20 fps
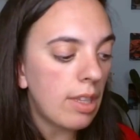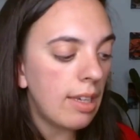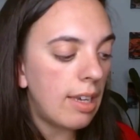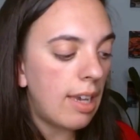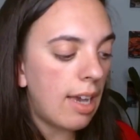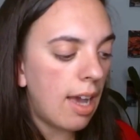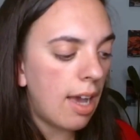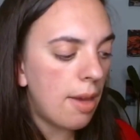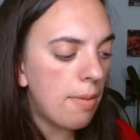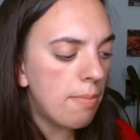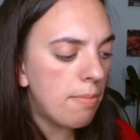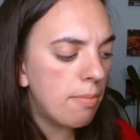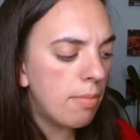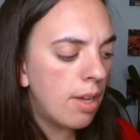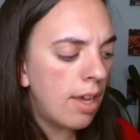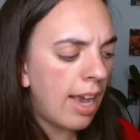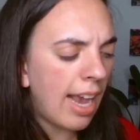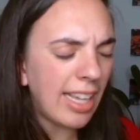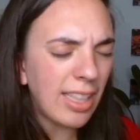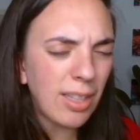And
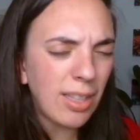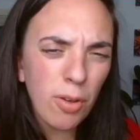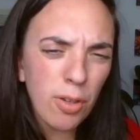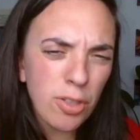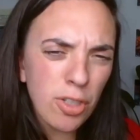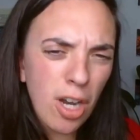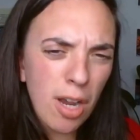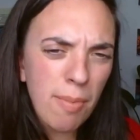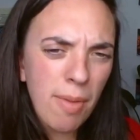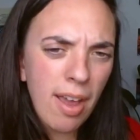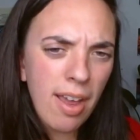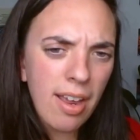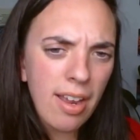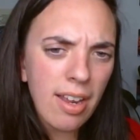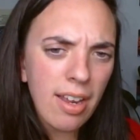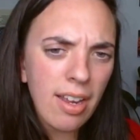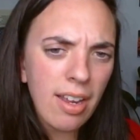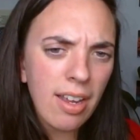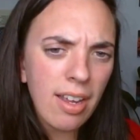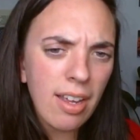the first time